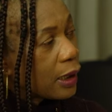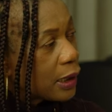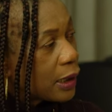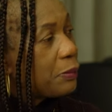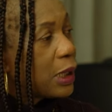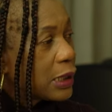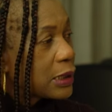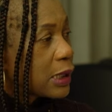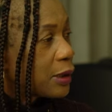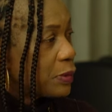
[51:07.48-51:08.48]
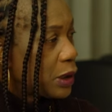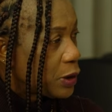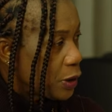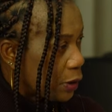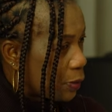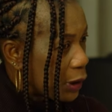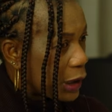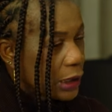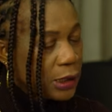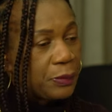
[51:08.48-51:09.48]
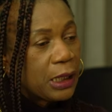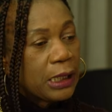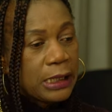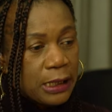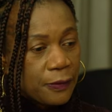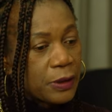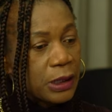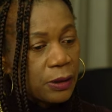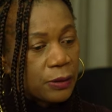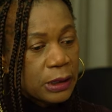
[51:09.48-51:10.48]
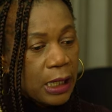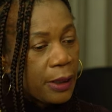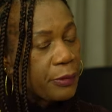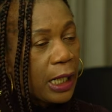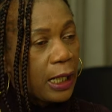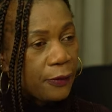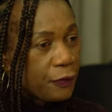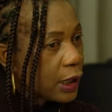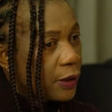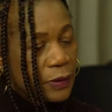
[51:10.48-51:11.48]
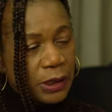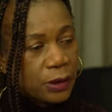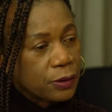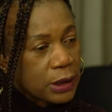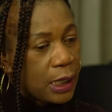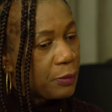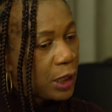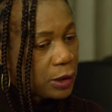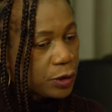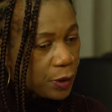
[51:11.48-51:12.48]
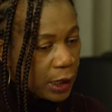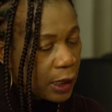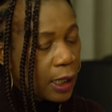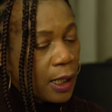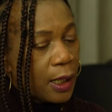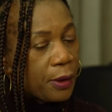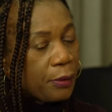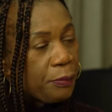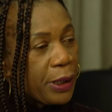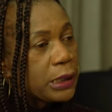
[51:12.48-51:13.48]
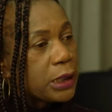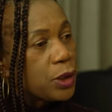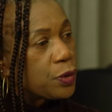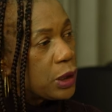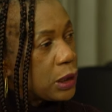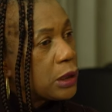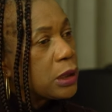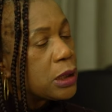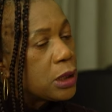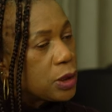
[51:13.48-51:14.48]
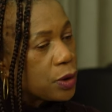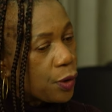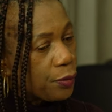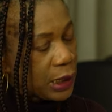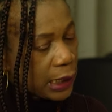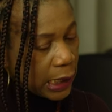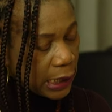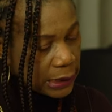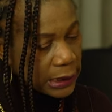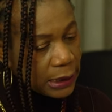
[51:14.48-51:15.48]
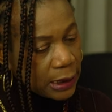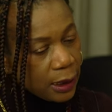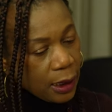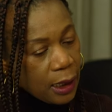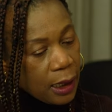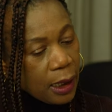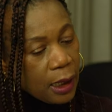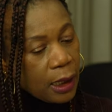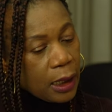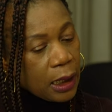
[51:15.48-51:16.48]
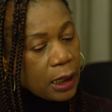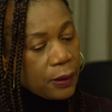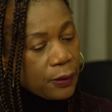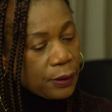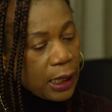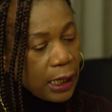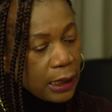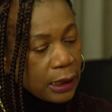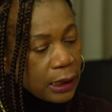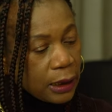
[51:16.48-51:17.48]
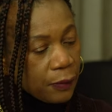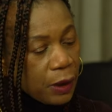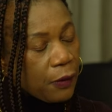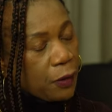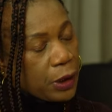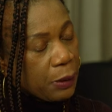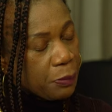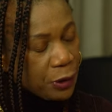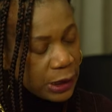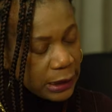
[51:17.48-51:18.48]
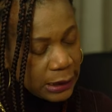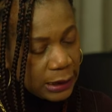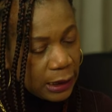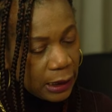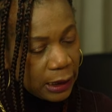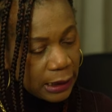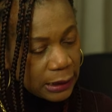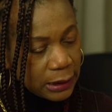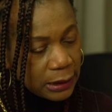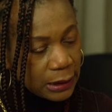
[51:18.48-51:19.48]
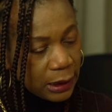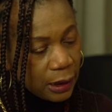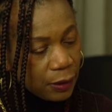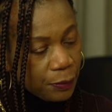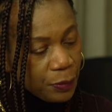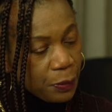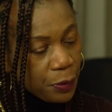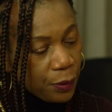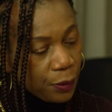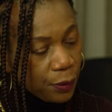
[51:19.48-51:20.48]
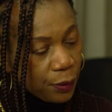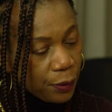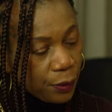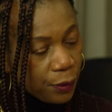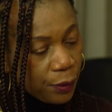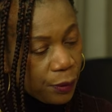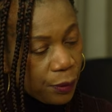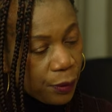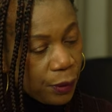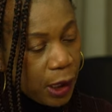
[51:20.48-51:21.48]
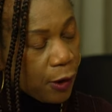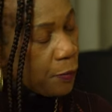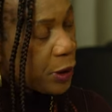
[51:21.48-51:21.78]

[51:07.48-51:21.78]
then marriage can be enjoyable. It doesn't mean that every single time you're laughing, every single time you're enjoying, but you need to communicate. You know, like we have got a policy that, you know, people, our